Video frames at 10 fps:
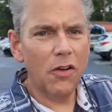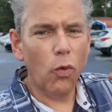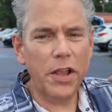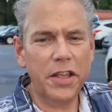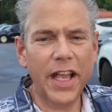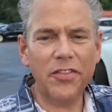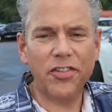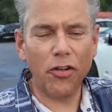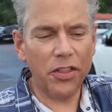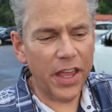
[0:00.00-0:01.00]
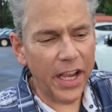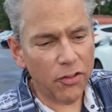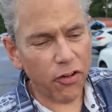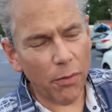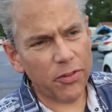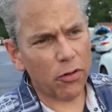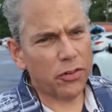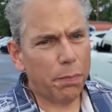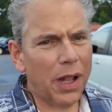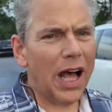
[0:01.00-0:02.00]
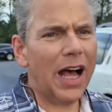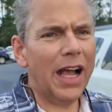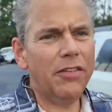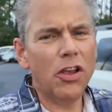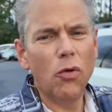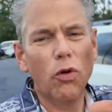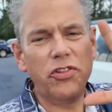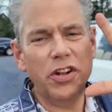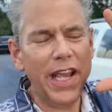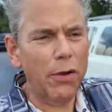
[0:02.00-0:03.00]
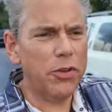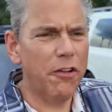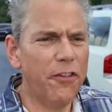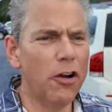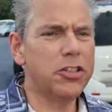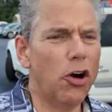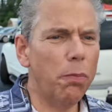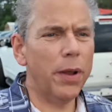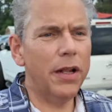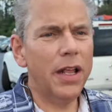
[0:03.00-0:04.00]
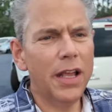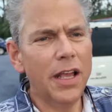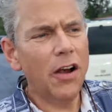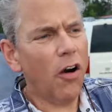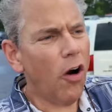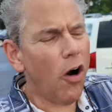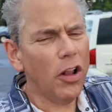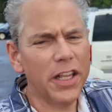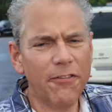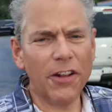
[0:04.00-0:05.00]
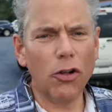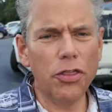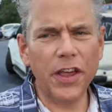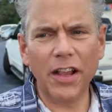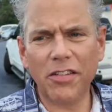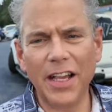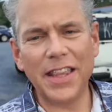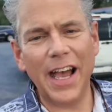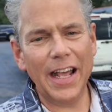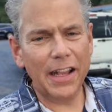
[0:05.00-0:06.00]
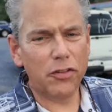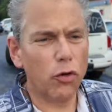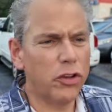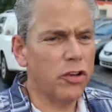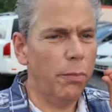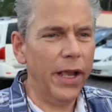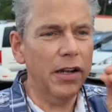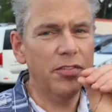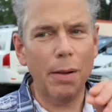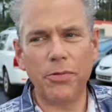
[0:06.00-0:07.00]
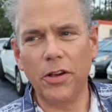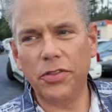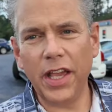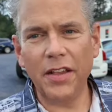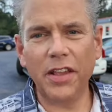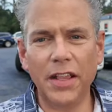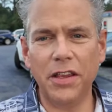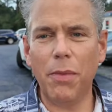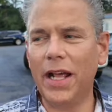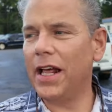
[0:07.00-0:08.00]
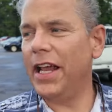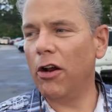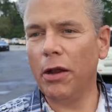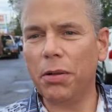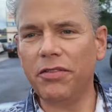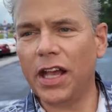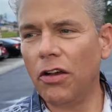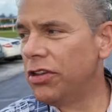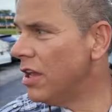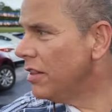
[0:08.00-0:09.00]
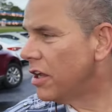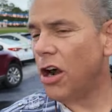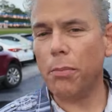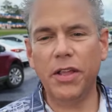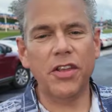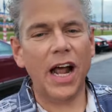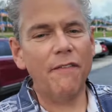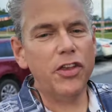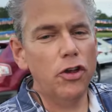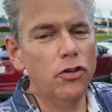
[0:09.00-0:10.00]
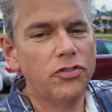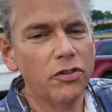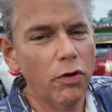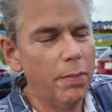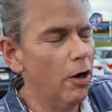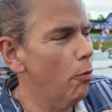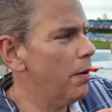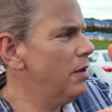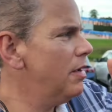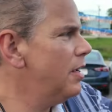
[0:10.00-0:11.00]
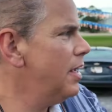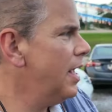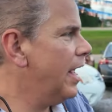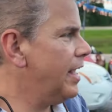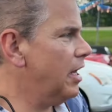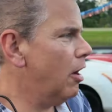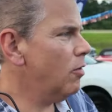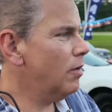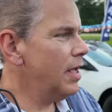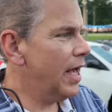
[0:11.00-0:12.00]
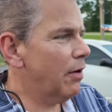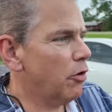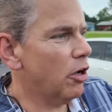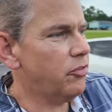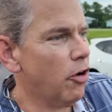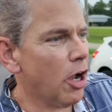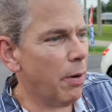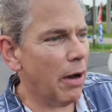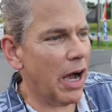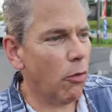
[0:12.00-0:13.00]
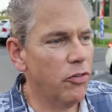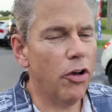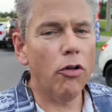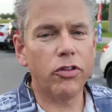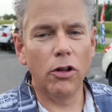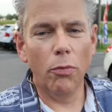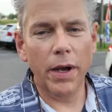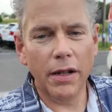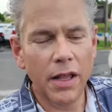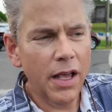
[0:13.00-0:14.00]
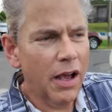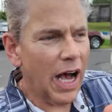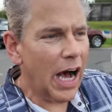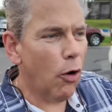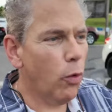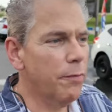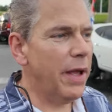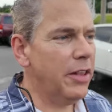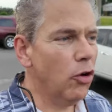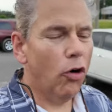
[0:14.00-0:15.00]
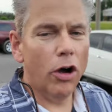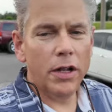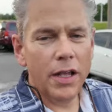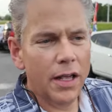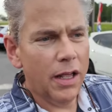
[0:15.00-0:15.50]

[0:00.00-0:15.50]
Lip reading: Where you get certain things from, certain supplies, what you need when you first open, all the different little things like that is what's gonna be in this episode. Things that you might not hear anyplace else, the companies that I've used since we've been open, you know? And then we're gonna talk about our results a little bit, how we've been doing,